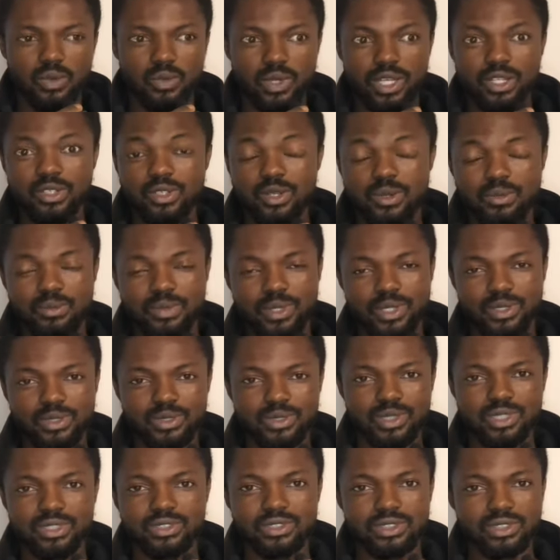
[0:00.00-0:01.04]
when compared
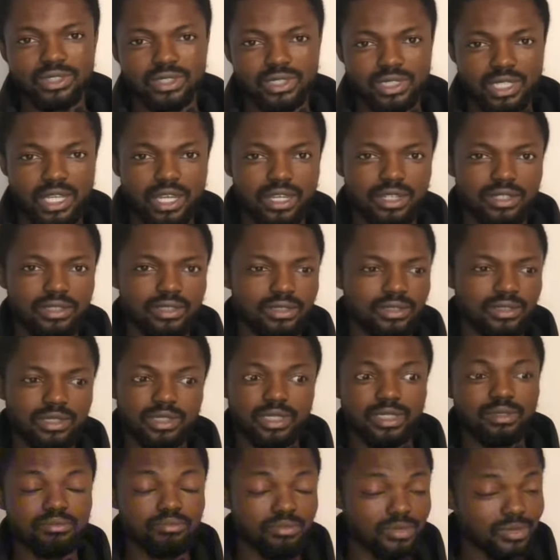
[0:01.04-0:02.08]
to the
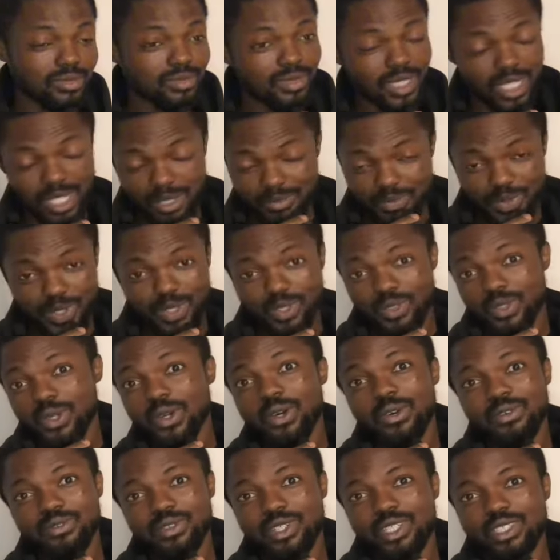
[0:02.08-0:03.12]
cycle. I mean,
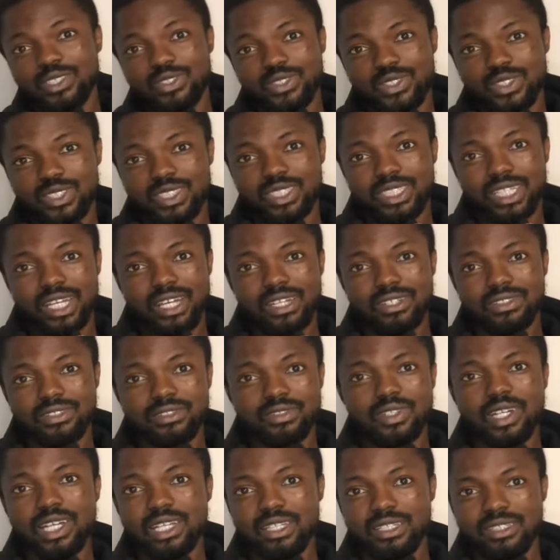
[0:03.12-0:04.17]
no offense to the
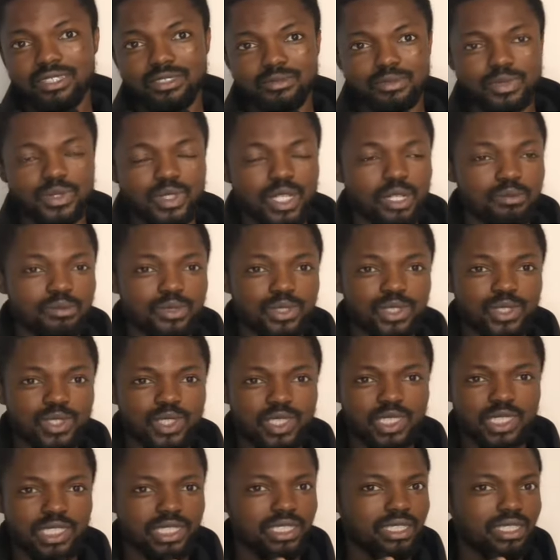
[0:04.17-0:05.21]
cycle riders, but I'm
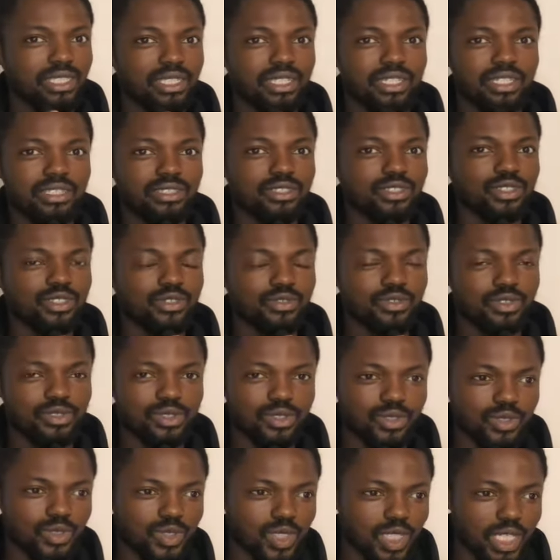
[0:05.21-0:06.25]
just saying it just
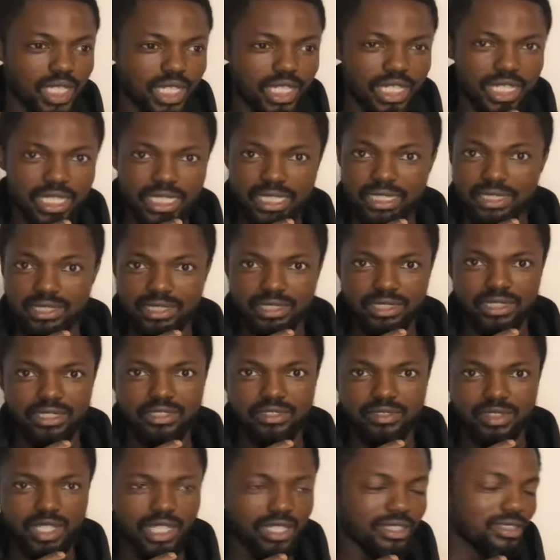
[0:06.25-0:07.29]
feels
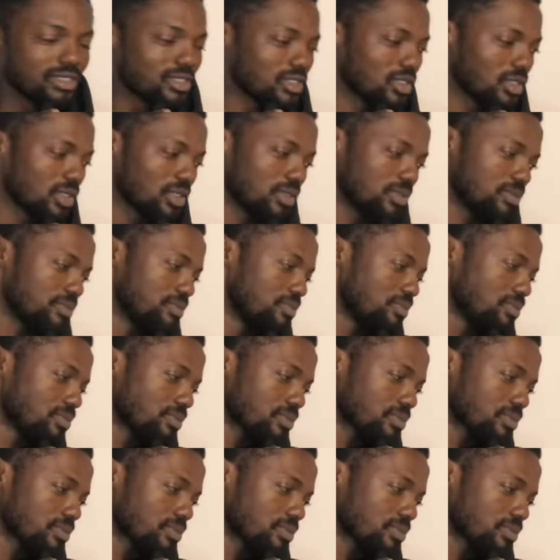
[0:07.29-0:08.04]
easier, right? So